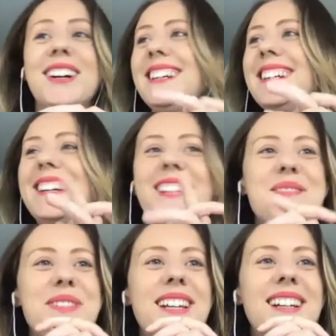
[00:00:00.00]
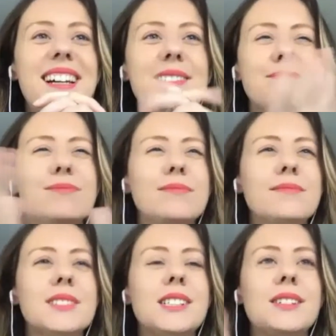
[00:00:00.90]
And then being like,
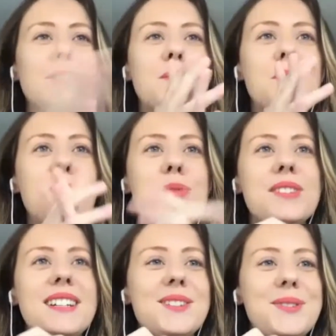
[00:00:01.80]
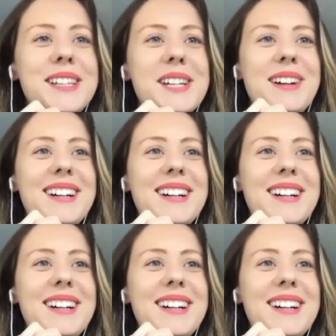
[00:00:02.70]
what was I talking about?